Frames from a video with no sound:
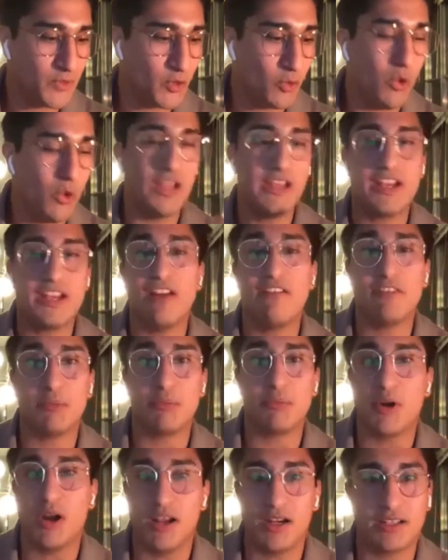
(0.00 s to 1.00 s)
quality of the
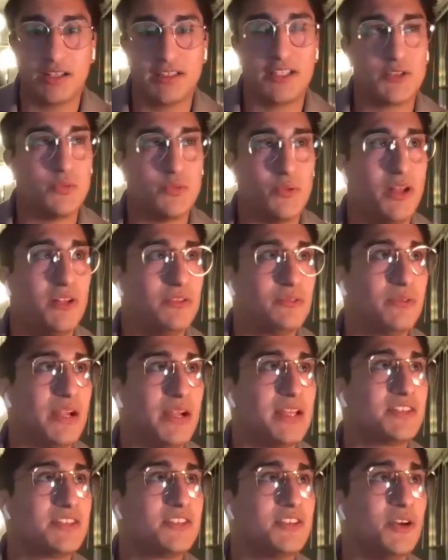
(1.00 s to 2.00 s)
product as well,
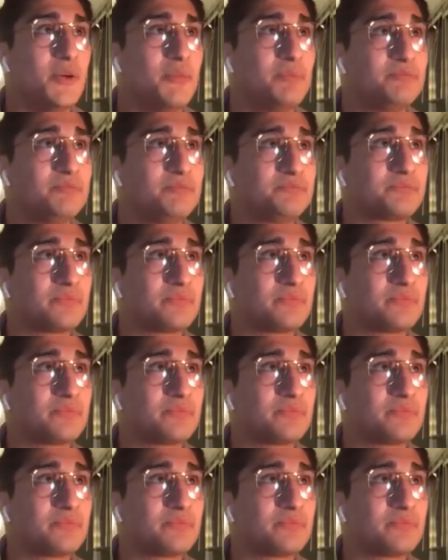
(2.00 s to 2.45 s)
right? So